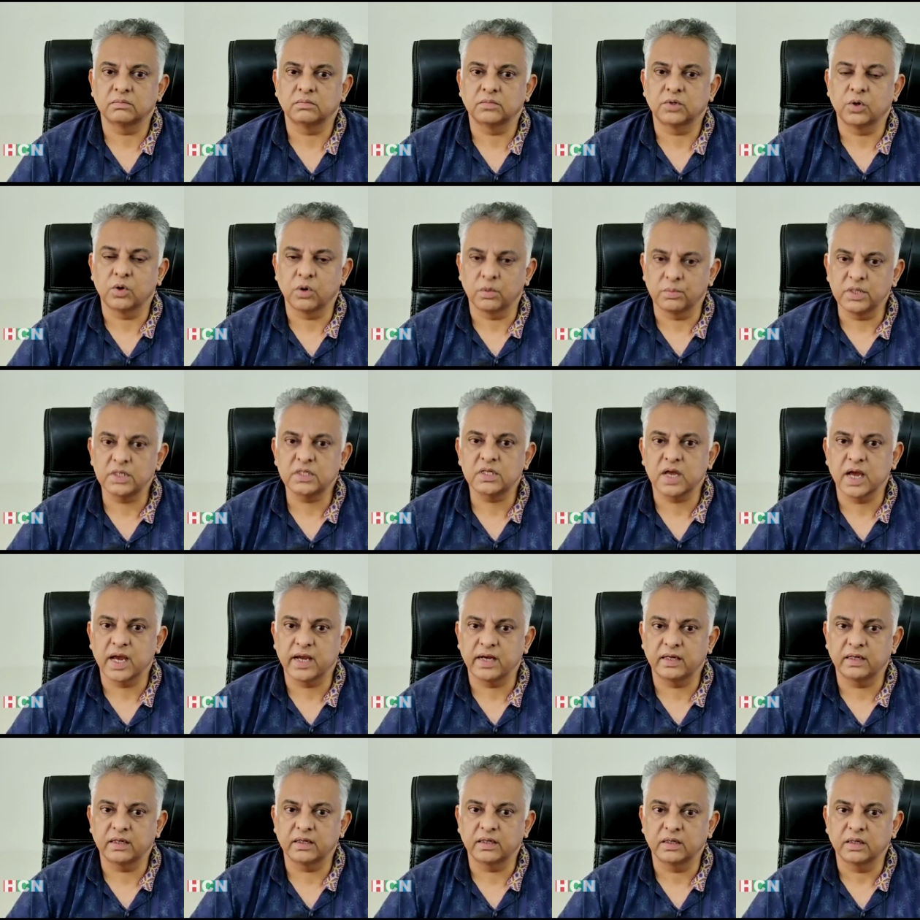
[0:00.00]

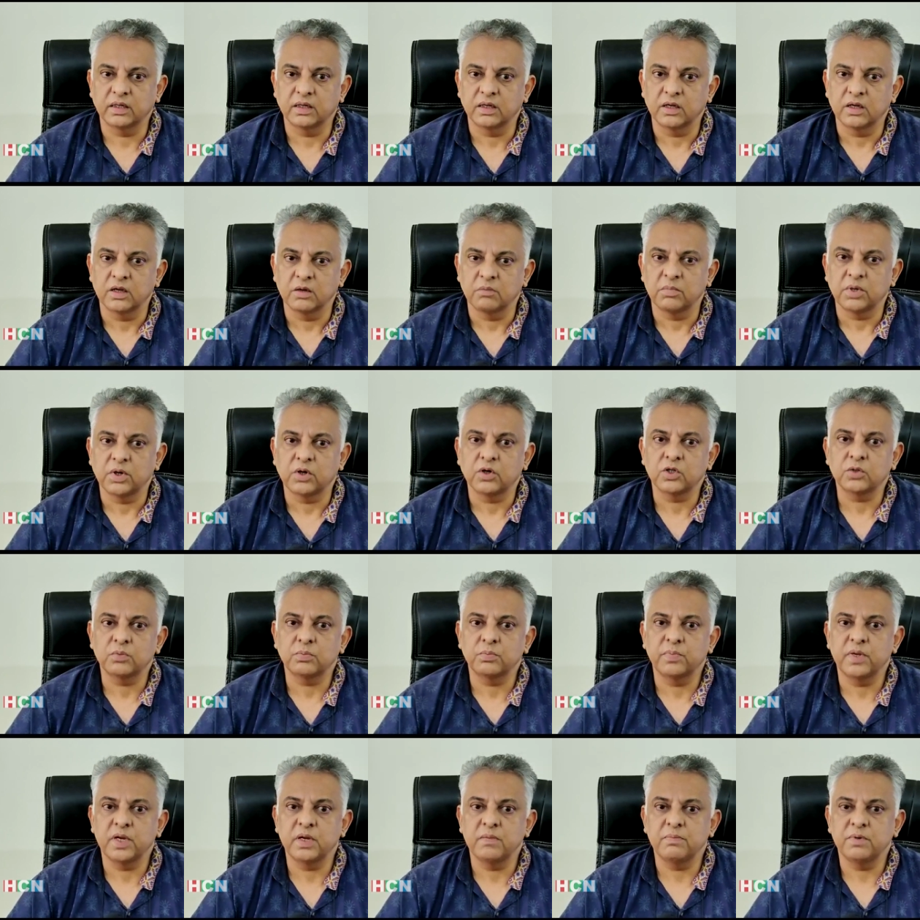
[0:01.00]
homicide because
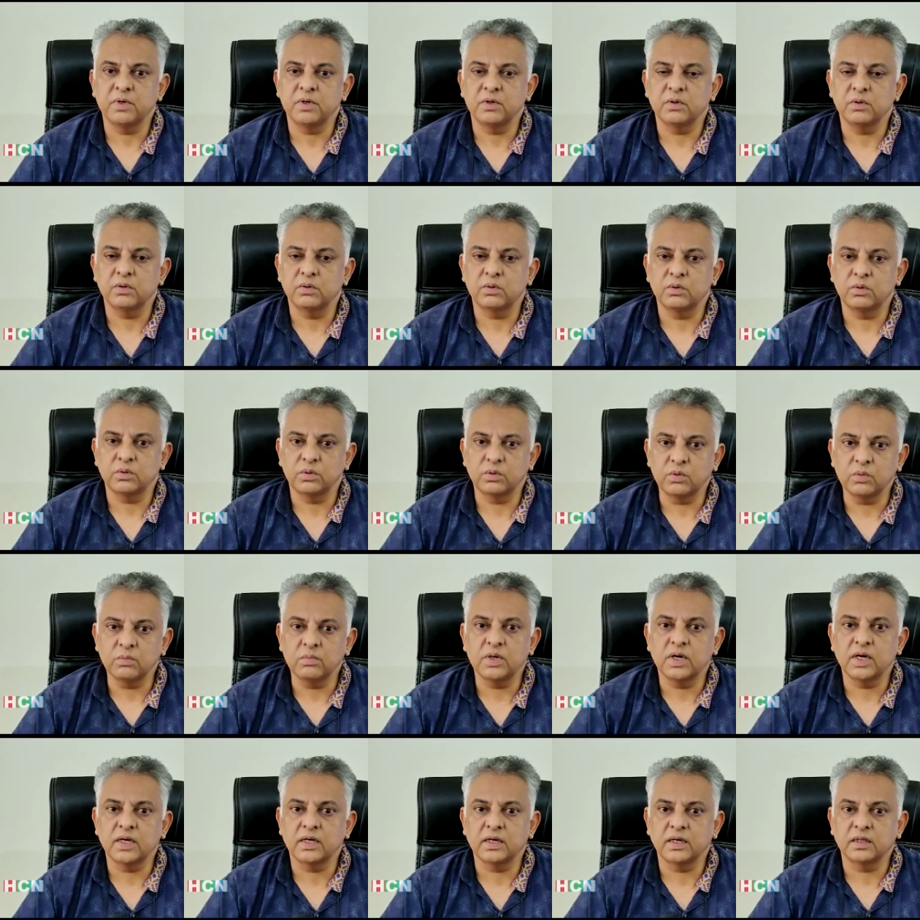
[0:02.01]
people who do
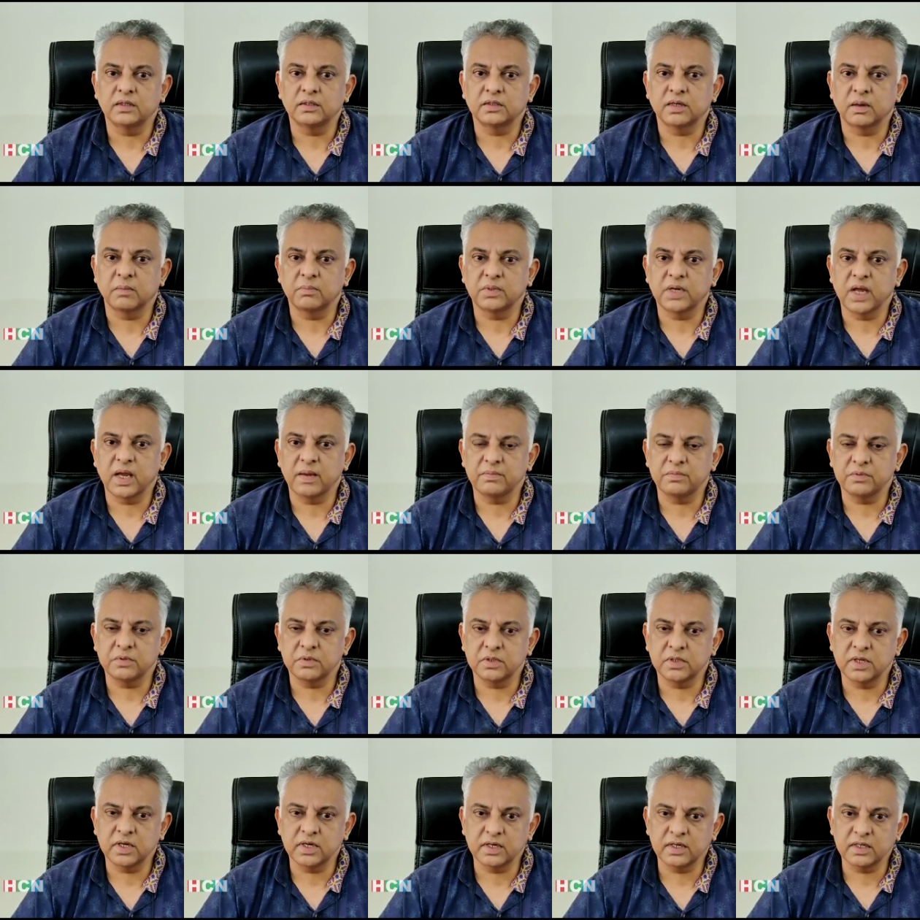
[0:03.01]
murder sometimes
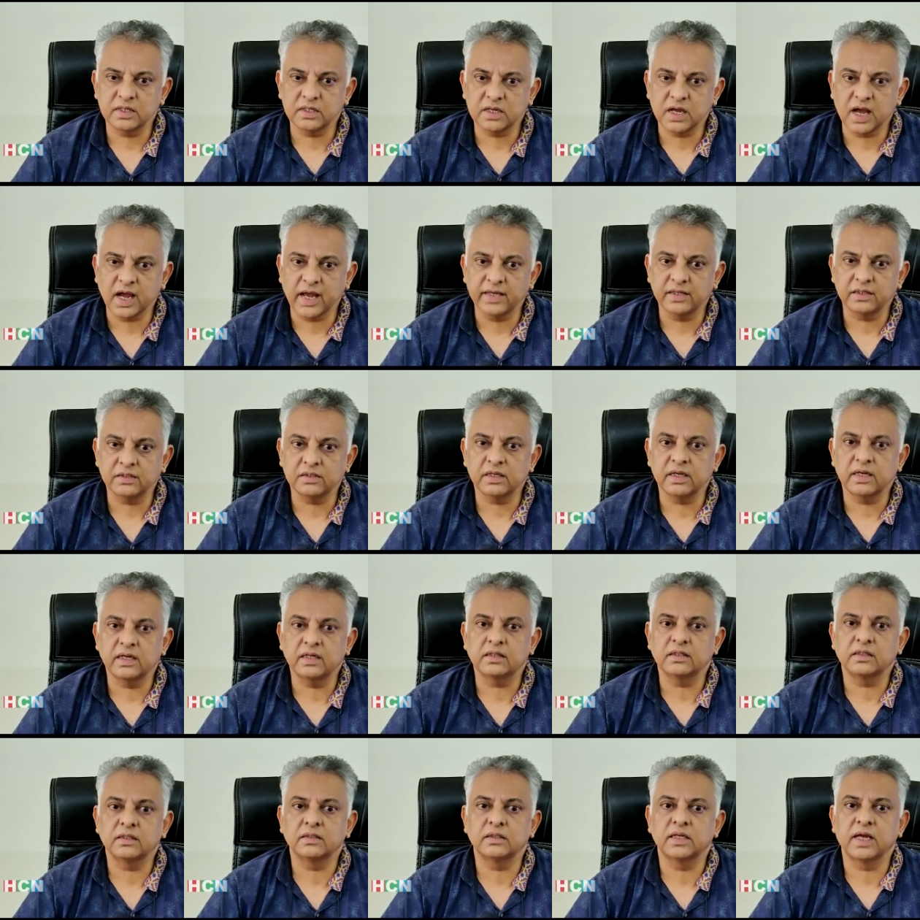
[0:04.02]
they disguise they
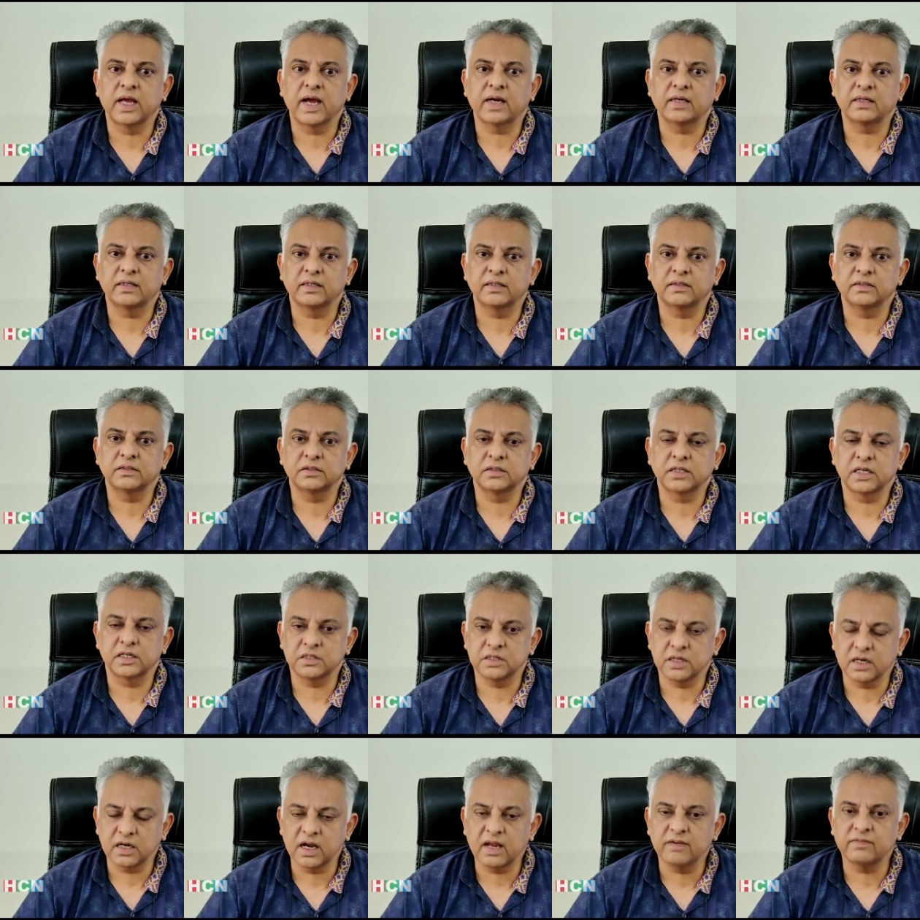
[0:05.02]
act in such a
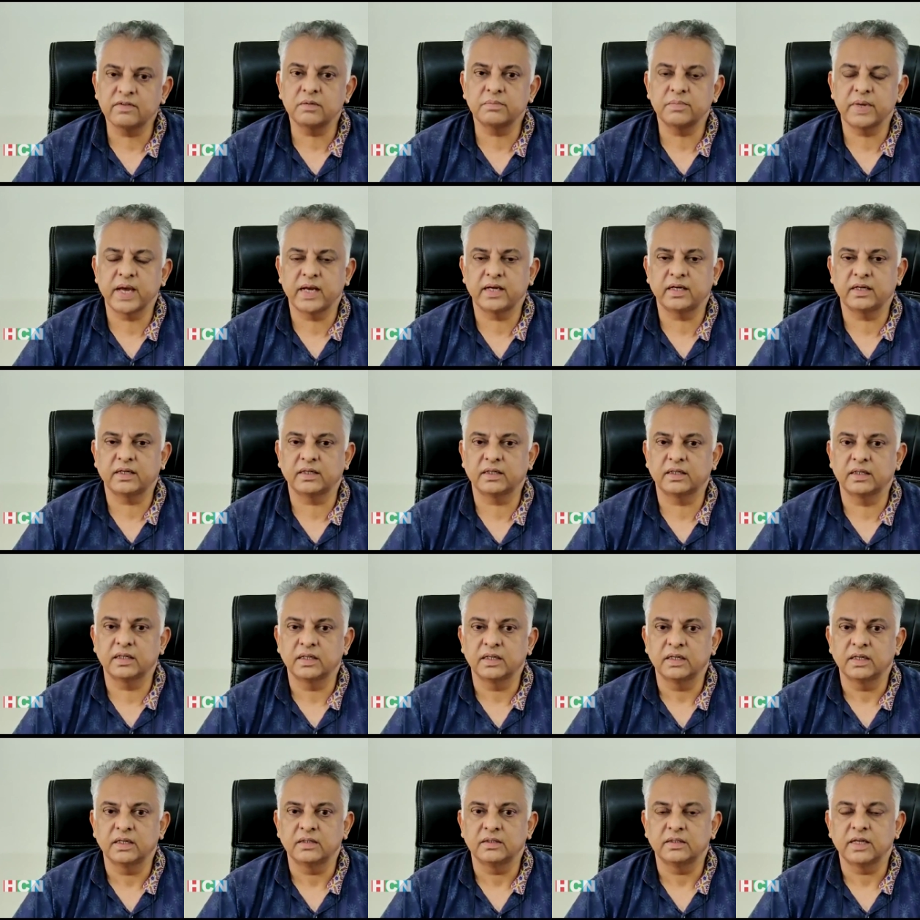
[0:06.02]
clever manner
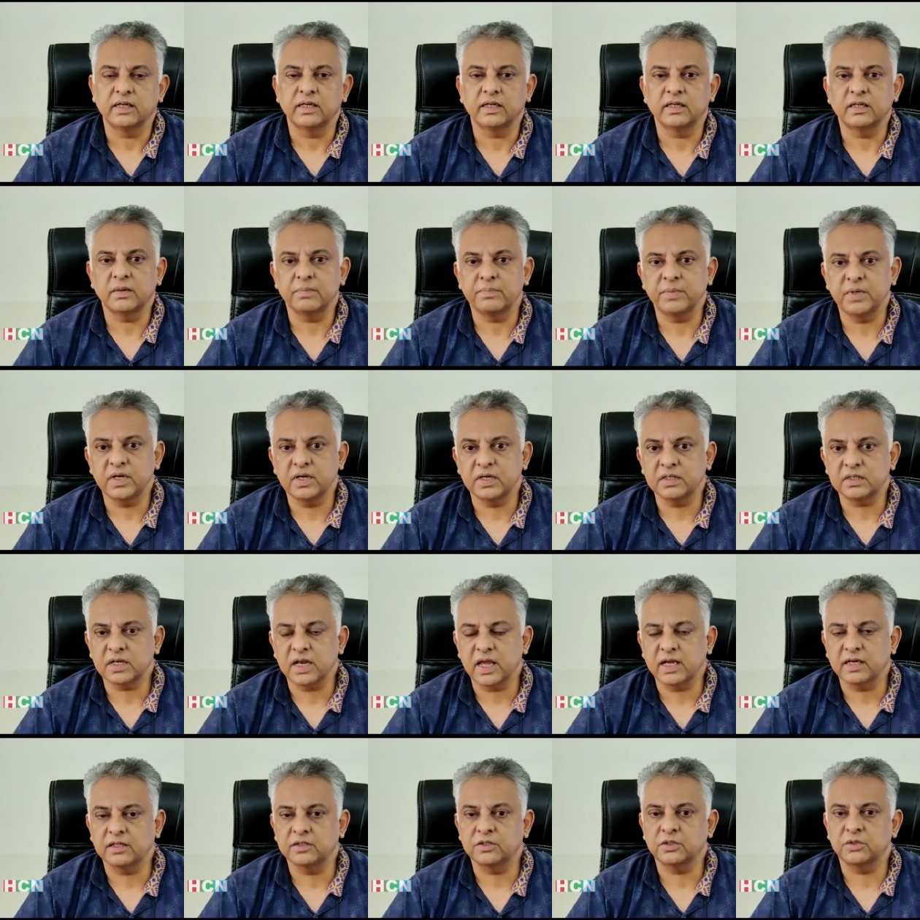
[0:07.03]
that it appears
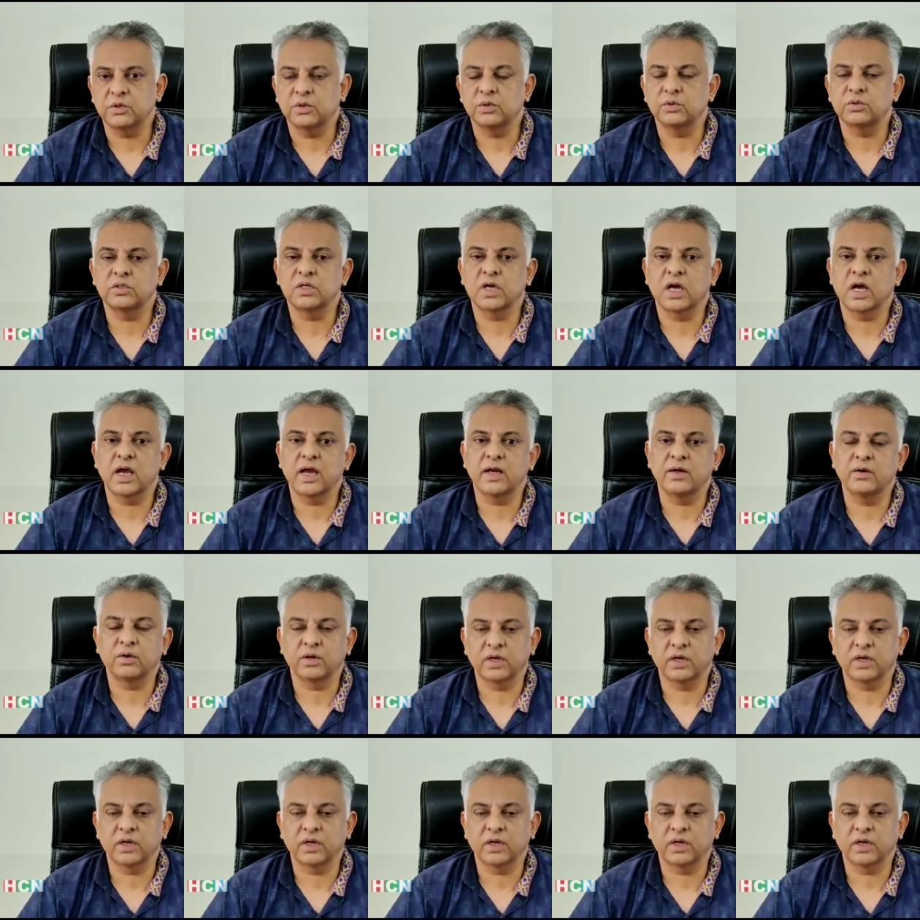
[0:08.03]
like a suicide or